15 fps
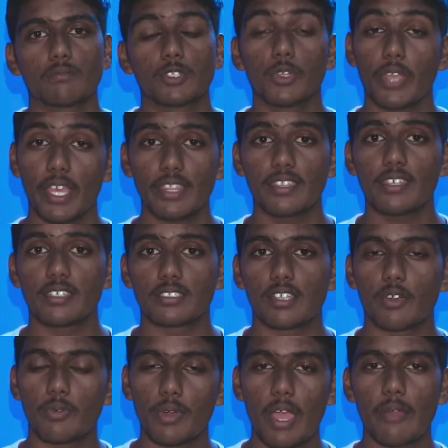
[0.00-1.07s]
So get this,
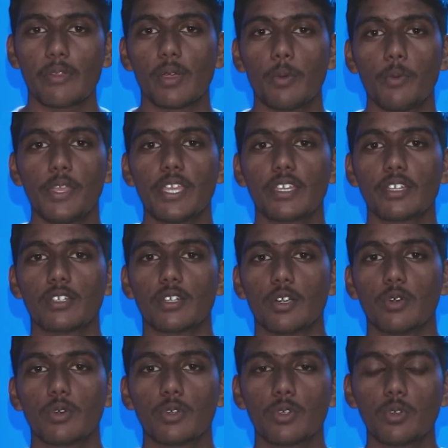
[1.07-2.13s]
around a week
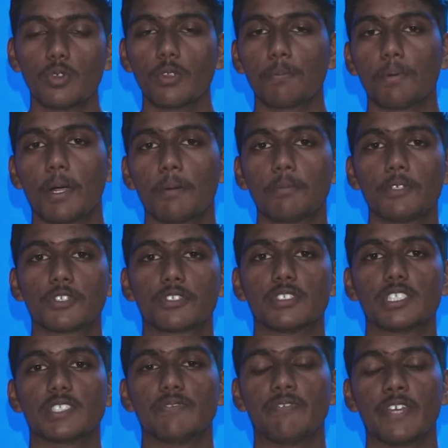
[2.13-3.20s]
ago, Google published
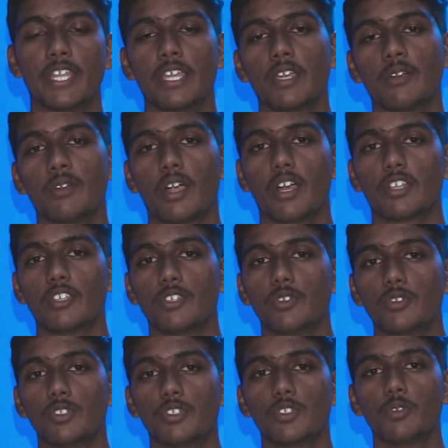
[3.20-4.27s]
this video on
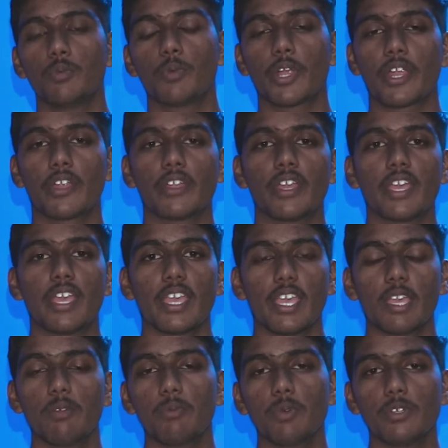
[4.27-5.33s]
YouTube where
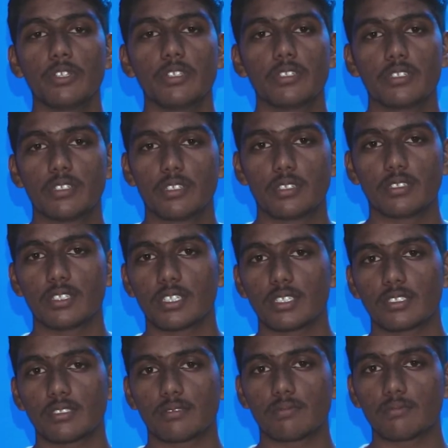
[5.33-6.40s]
it would
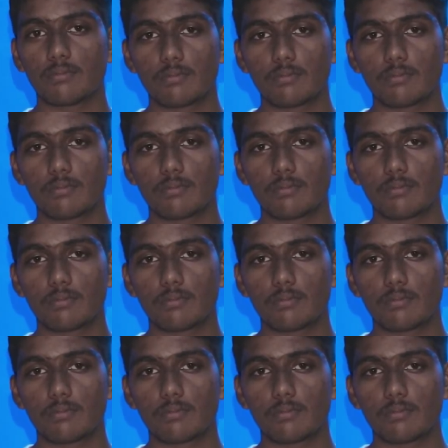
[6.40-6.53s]
just